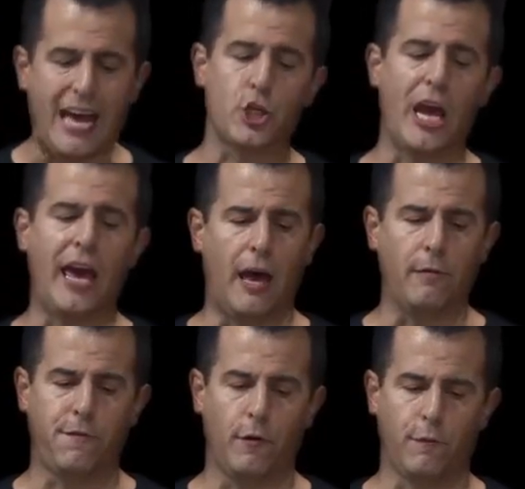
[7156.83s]
dash
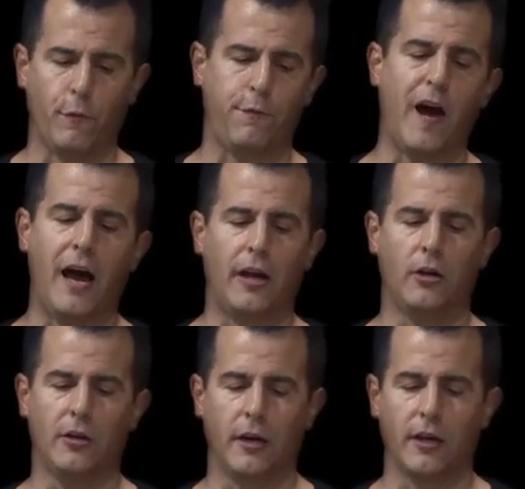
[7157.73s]
f for
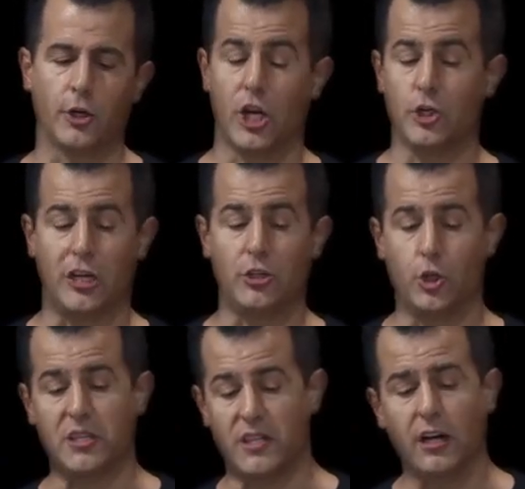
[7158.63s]
file, and I'm going to change it
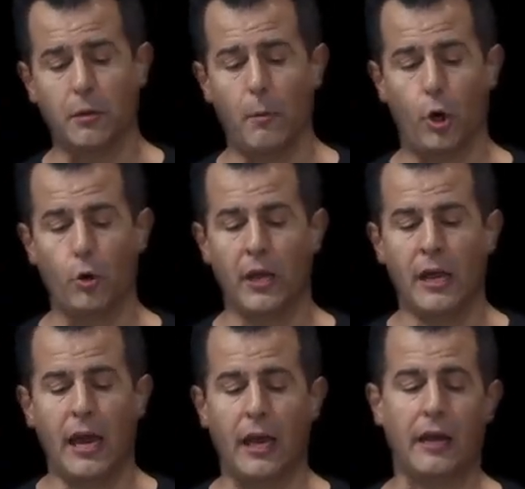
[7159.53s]
into duck mode.
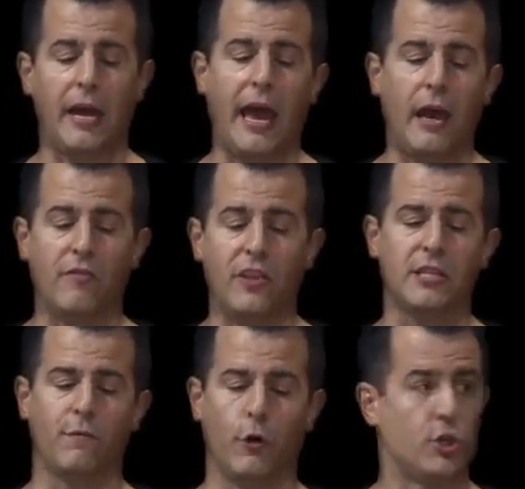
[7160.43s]
And I'm going to have
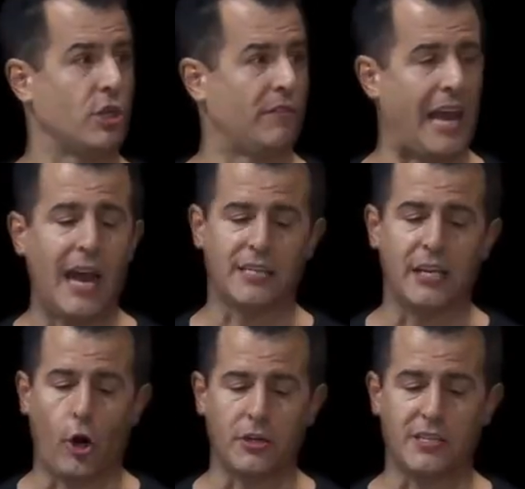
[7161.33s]
this version of the
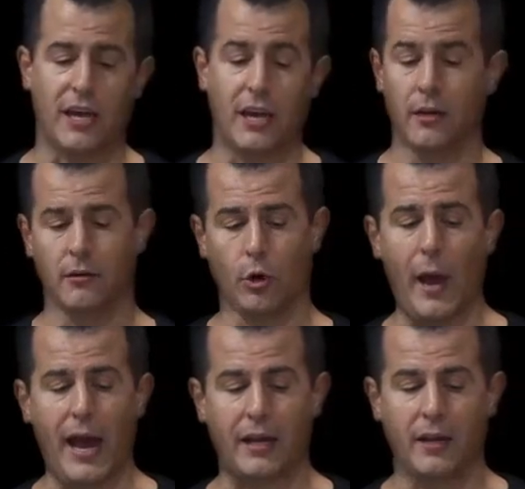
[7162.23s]
ASCII art say
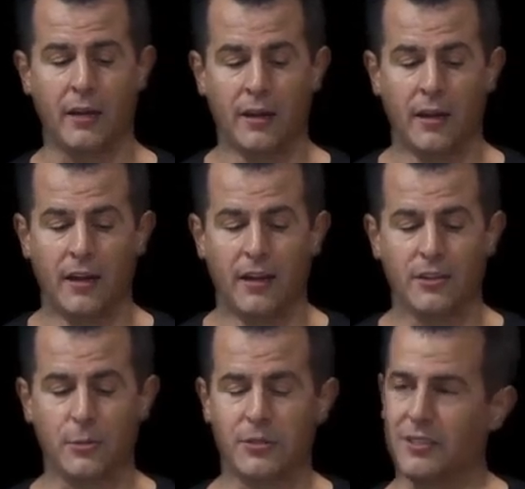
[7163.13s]
quack.
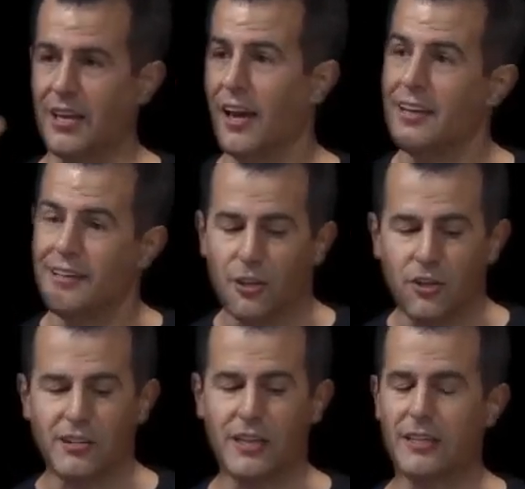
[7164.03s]
So it's a tiny
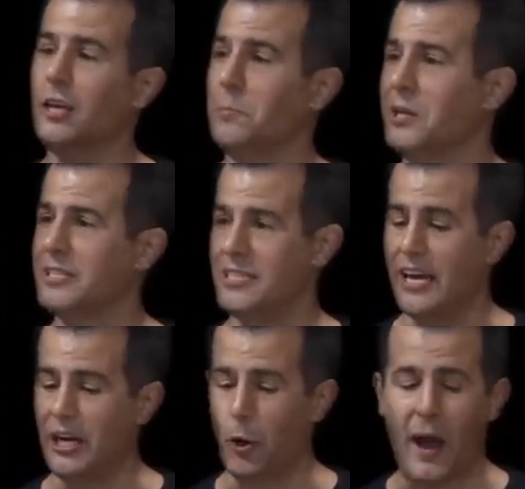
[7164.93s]
little duck there, but it's
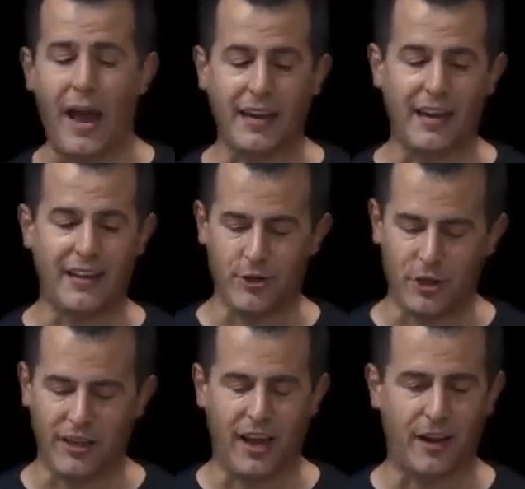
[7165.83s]
saying quack.
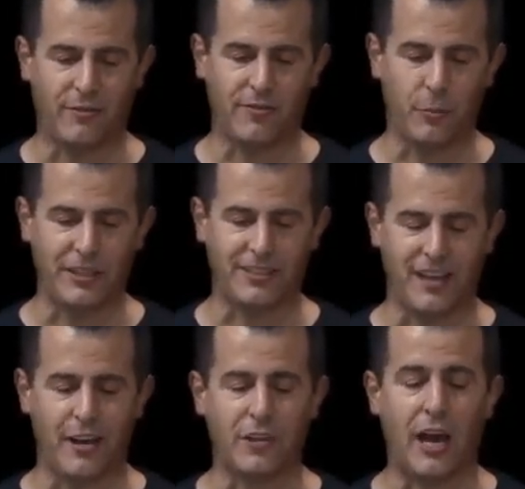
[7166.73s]
And you can kind of
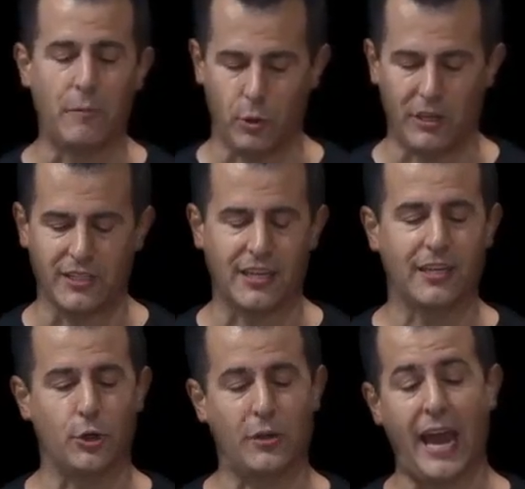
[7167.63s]
waste a lot of time doing this.
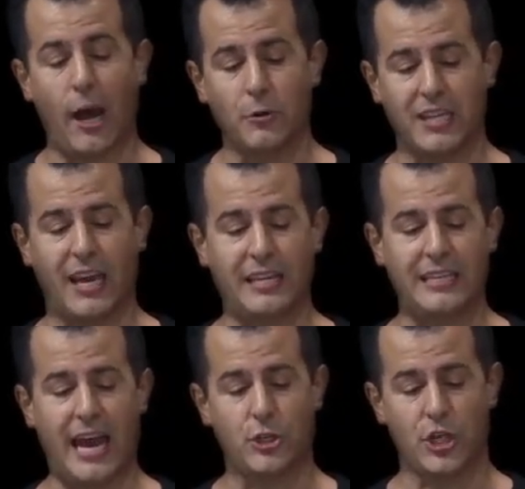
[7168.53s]
I can do cow
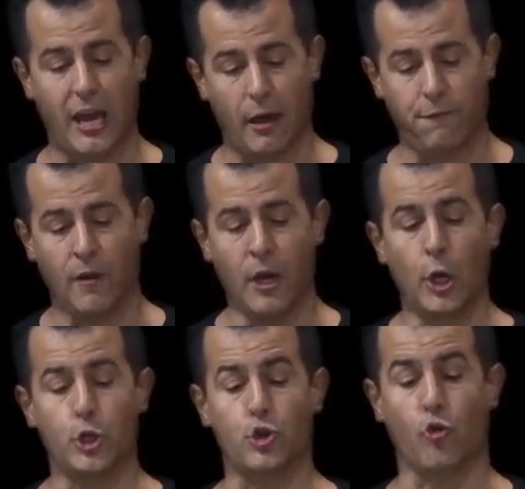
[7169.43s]
say dash f
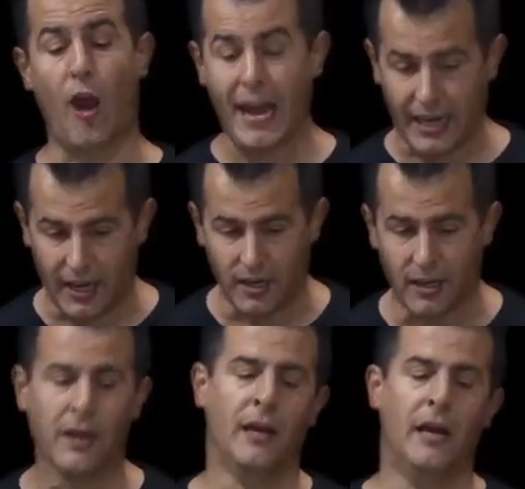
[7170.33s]

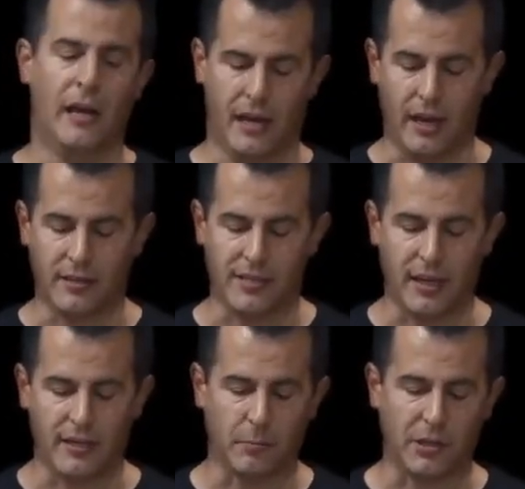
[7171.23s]
dragon and
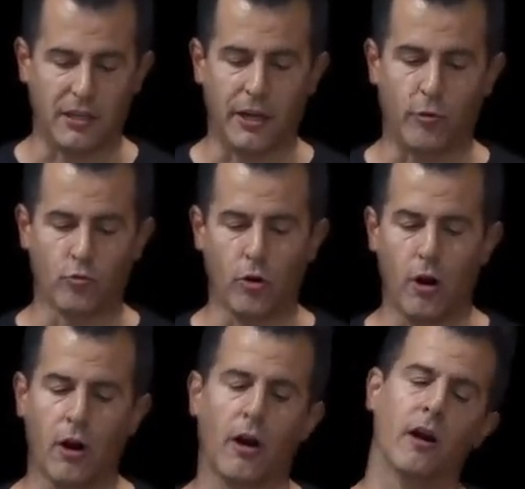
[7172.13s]
say something like
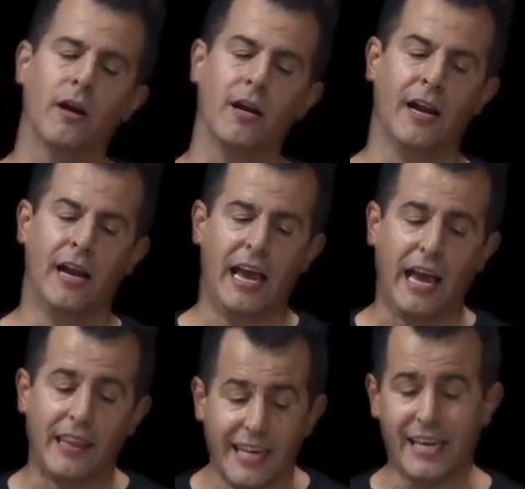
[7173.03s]
roar.
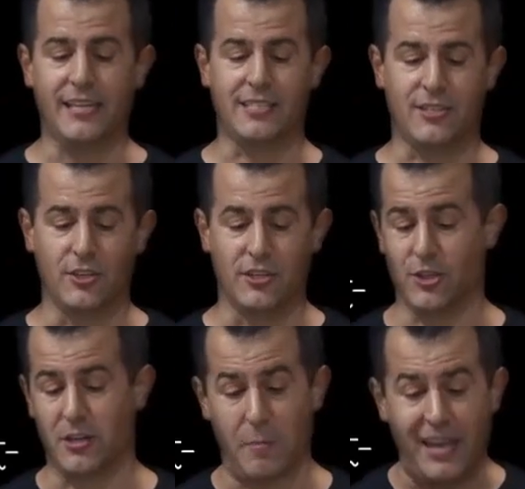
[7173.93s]
And this
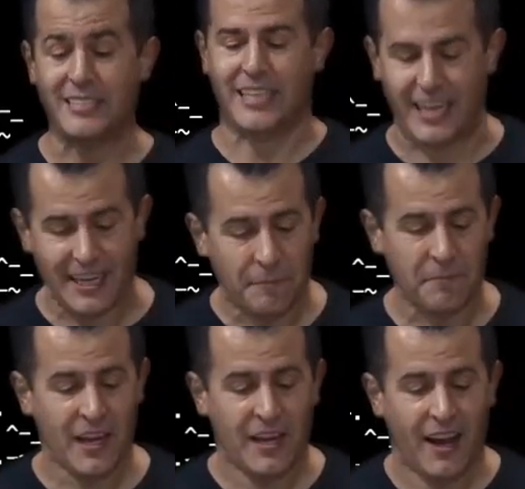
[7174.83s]
is just amazing.